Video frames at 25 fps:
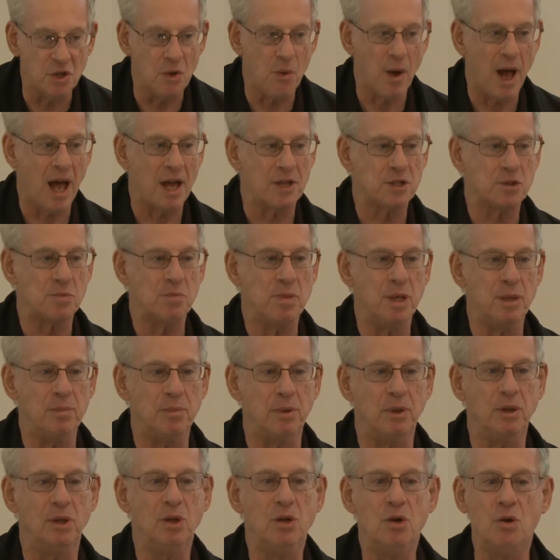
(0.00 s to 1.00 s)
you ask
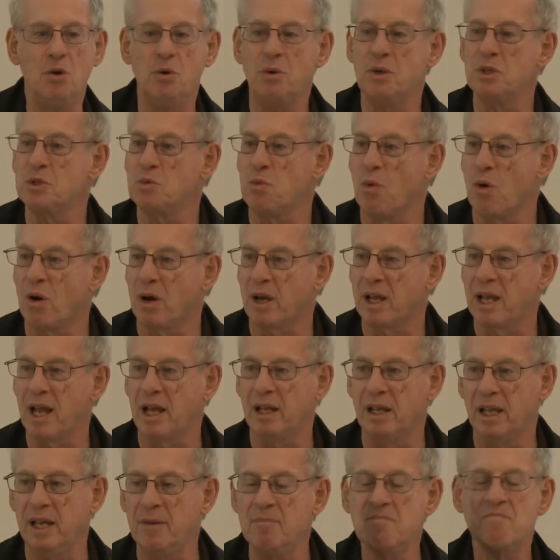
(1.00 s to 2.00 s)
people, who is Warwick
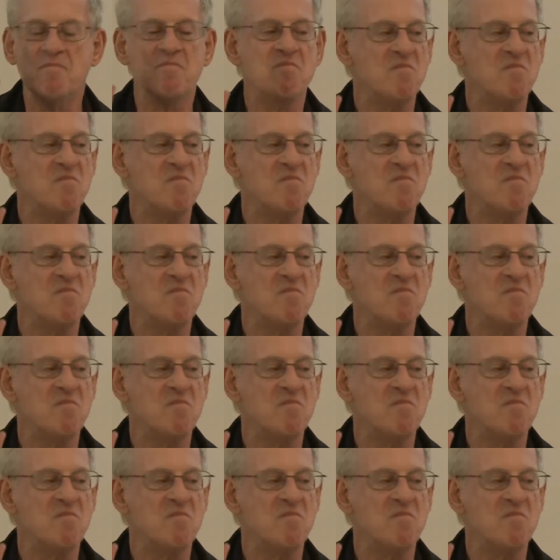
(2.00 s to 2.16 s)
Ellie?